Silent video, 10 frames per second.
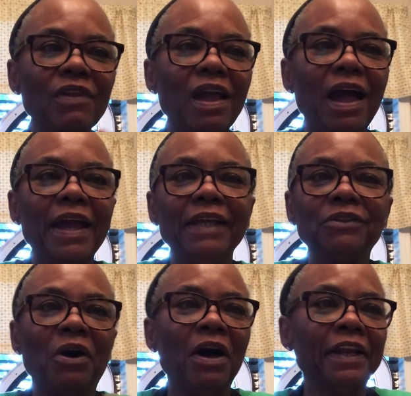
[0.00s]
I had
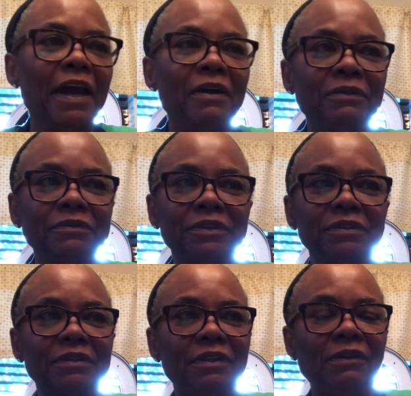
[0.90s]
gone out
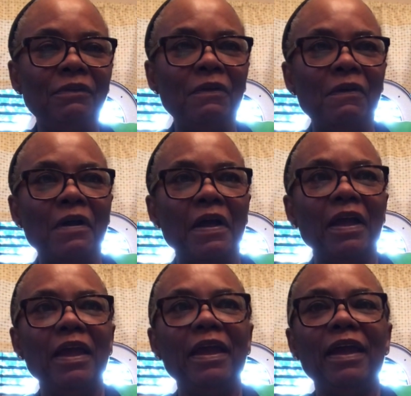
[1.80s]

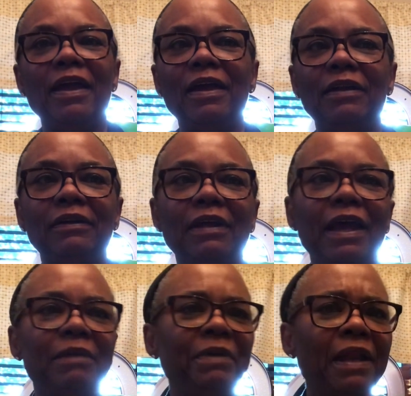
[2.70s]
and
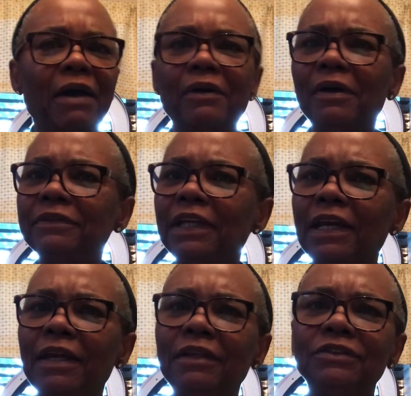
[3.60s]
had been out all day